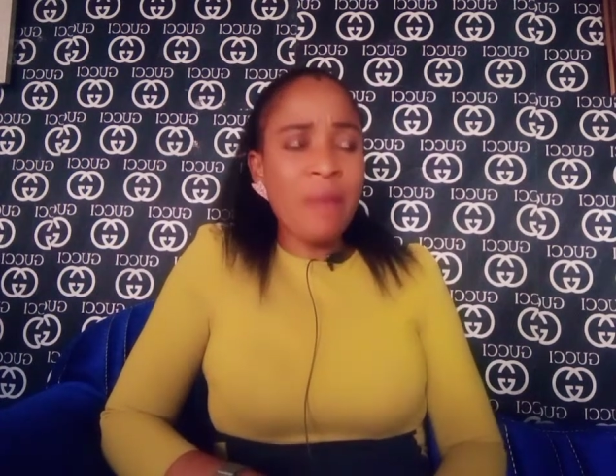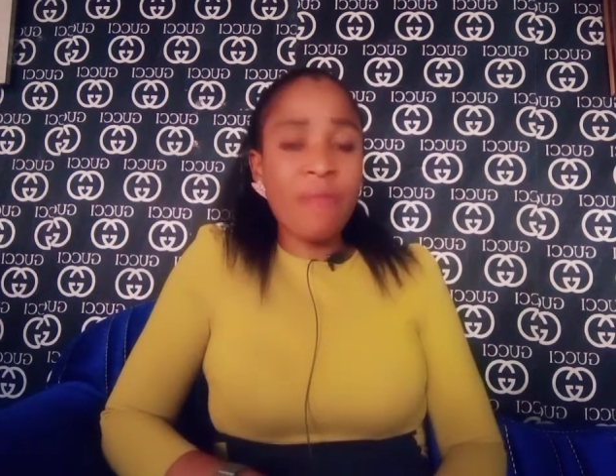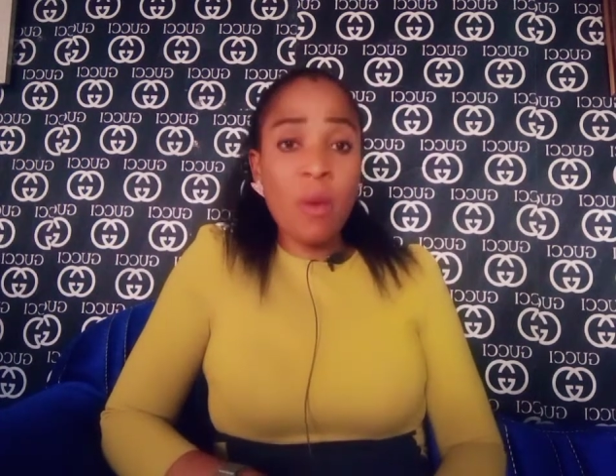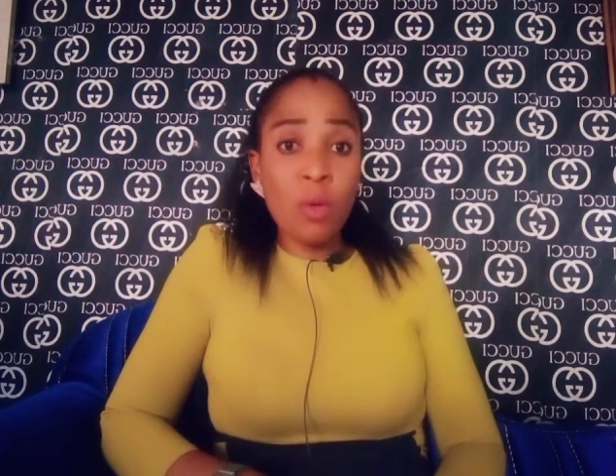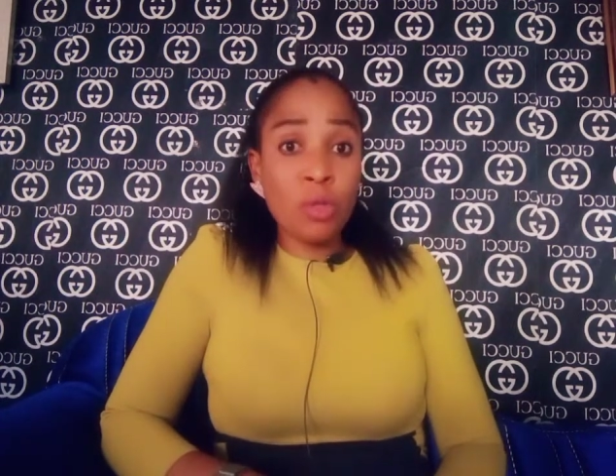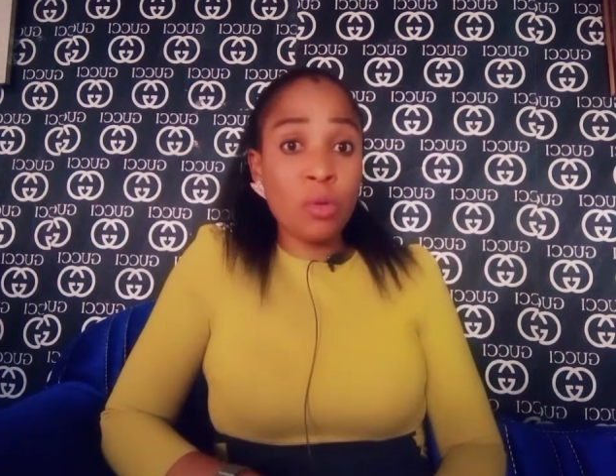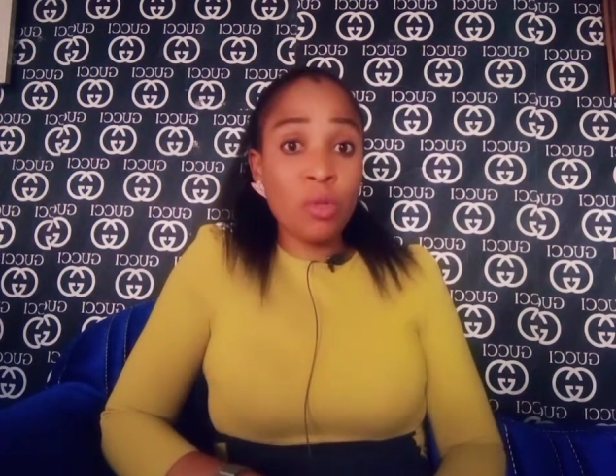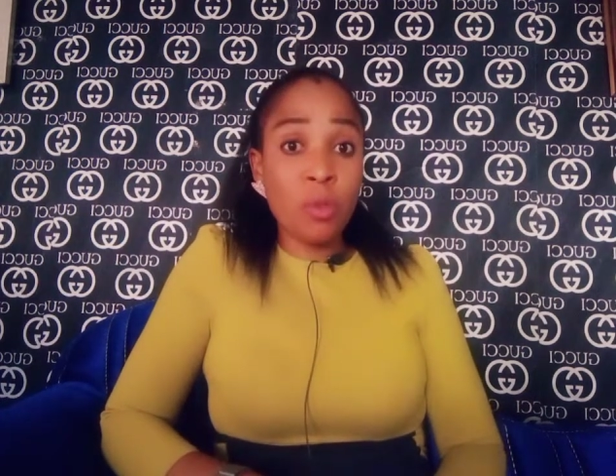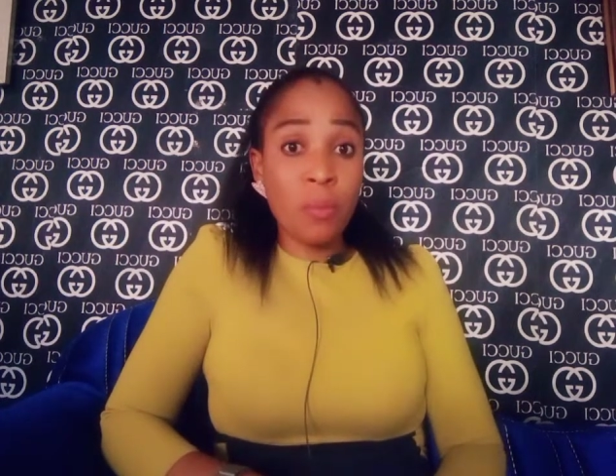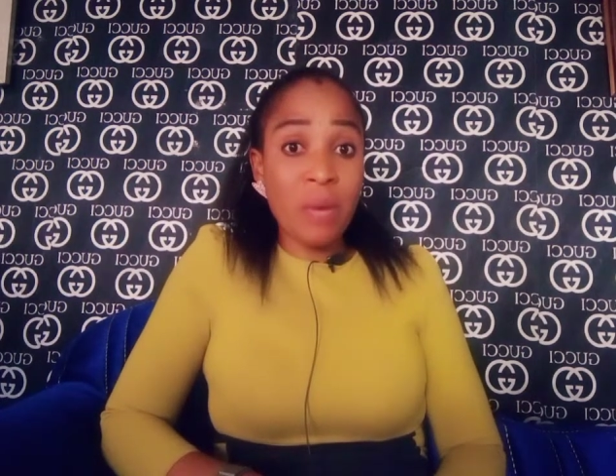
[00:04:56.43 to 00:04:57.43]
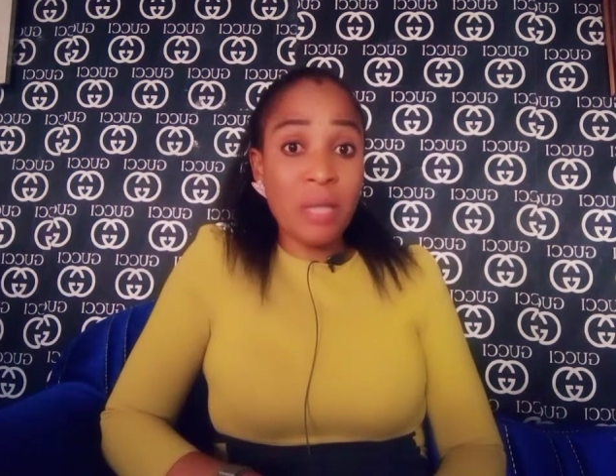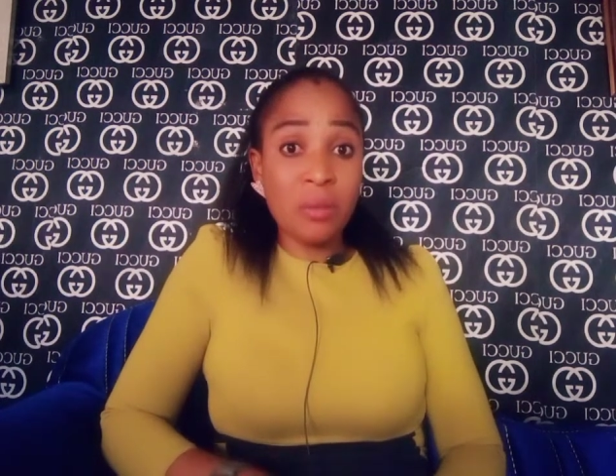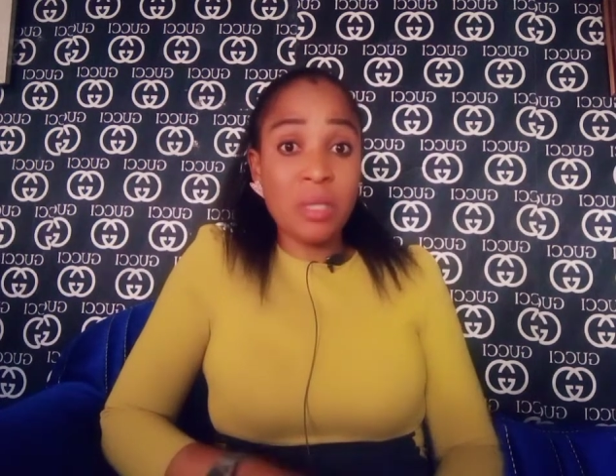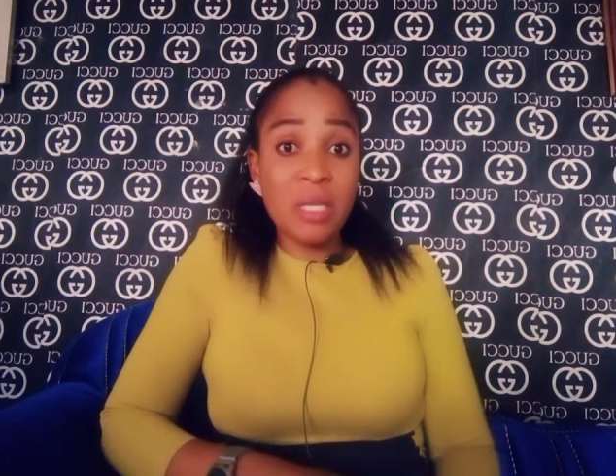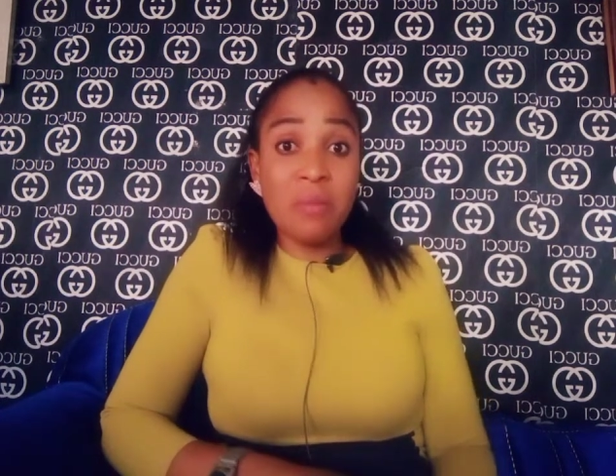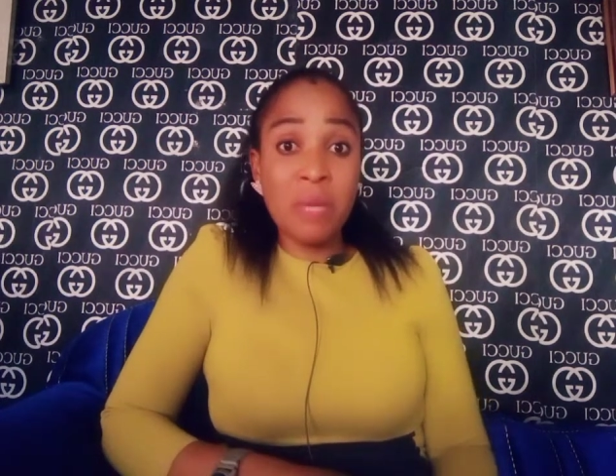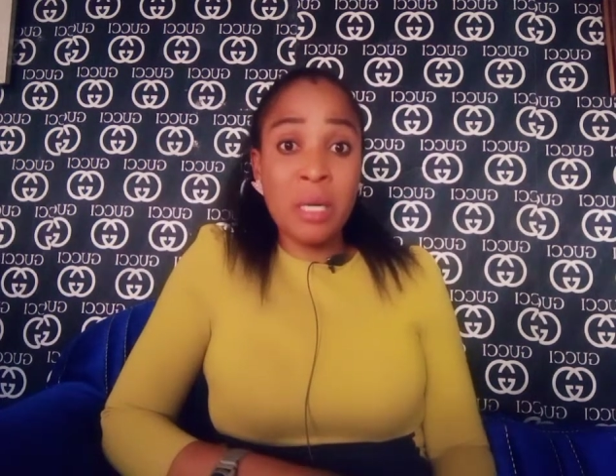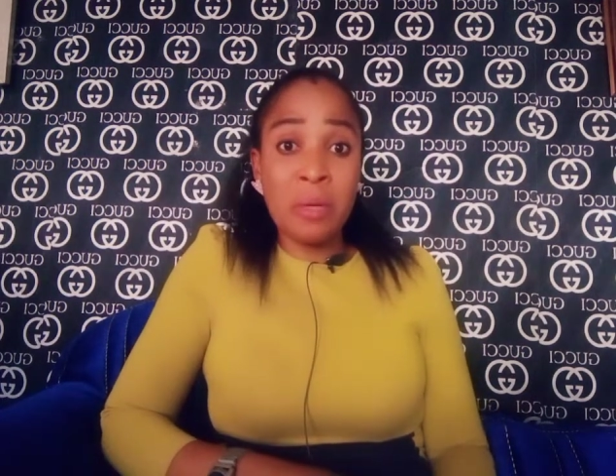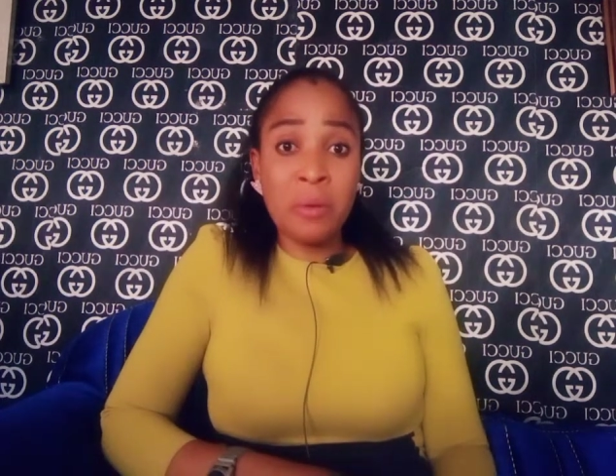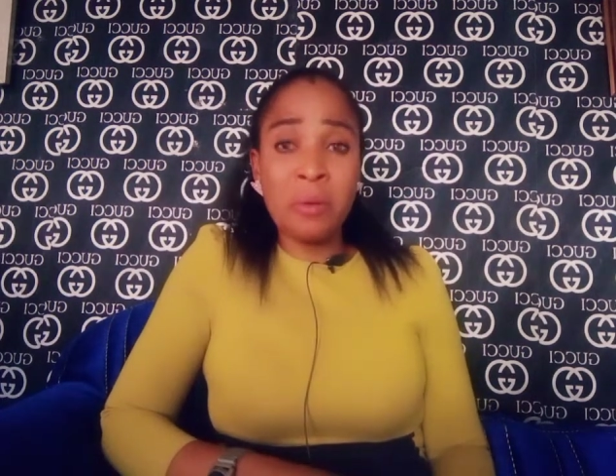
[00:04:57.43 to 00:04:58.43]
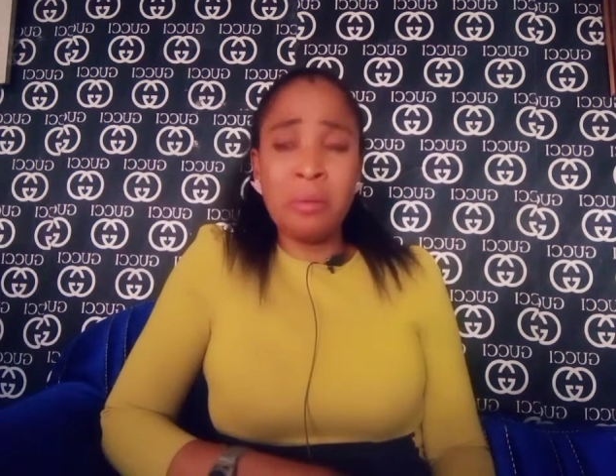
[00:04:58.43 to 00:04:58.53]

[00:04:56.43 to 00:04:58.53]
friend was so surprised to see me.